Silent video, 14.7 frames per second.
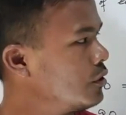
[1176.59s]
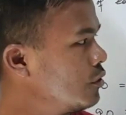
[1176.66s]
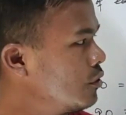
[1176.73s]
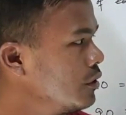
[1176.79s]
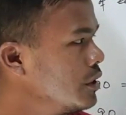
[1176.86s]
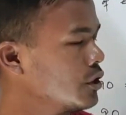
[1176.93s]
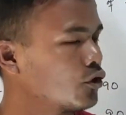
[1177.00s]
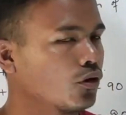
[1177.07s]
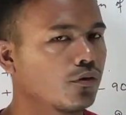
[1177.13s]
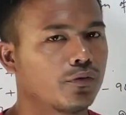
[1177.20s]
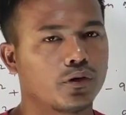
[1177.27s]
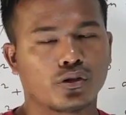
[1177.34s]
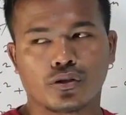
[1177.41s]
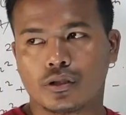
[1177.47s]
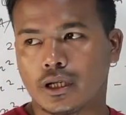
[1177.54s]
So that's all
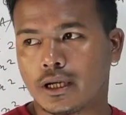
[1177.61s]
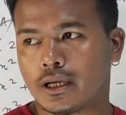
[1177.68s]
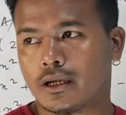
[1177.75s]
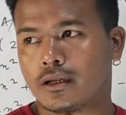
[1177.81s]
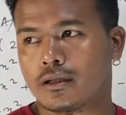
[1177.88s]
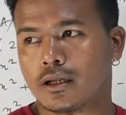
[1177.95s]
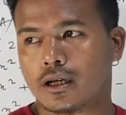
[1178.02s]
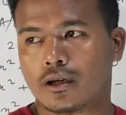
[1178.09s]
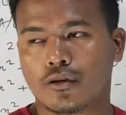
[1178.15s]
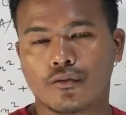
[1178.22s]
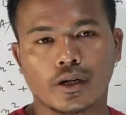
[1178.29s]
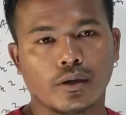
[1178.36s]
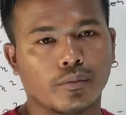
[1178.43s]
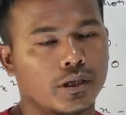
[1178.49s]
for today. Thank you very